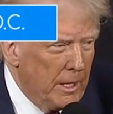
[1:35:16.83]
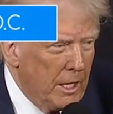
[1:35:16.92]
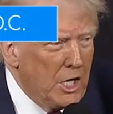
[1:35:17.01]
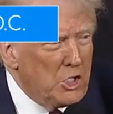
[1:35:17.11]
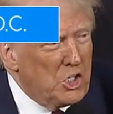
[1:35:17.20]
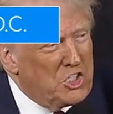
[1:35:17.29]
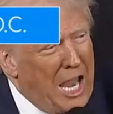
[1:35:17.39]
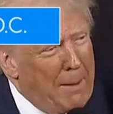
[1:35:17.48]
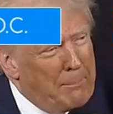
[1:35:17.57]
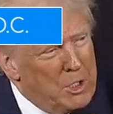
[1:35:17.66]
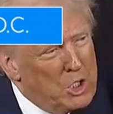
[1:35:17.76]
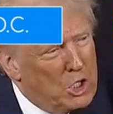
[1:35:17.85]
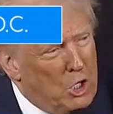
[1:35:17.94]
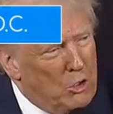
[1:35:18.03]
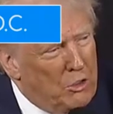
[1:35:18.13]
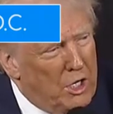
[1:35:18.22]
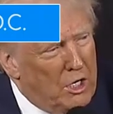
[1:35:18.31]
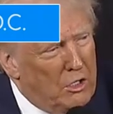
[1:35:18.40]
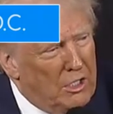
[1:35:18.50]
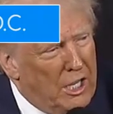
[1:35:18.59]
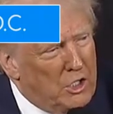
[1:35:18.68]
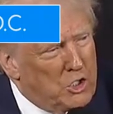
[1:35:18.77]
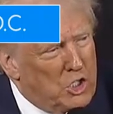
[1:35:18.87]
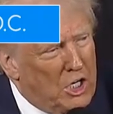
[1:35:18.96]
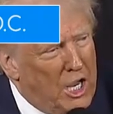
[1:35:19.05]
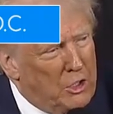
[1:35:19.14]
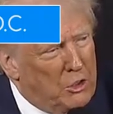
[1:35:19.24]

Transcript: I just happened to go there last July